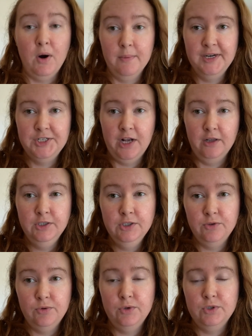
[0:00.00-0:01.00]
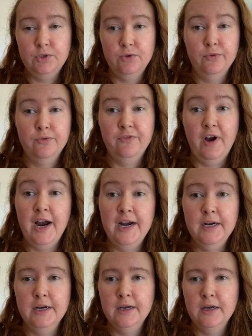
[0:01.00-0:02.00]
Part of my challenge was to
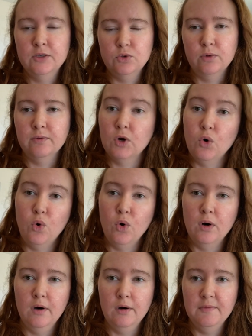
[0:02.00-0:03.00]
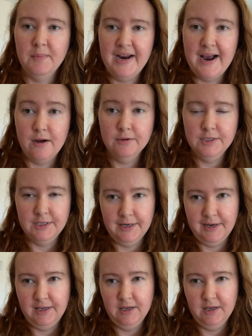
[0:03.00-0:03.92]
find sort of a corner of my house that I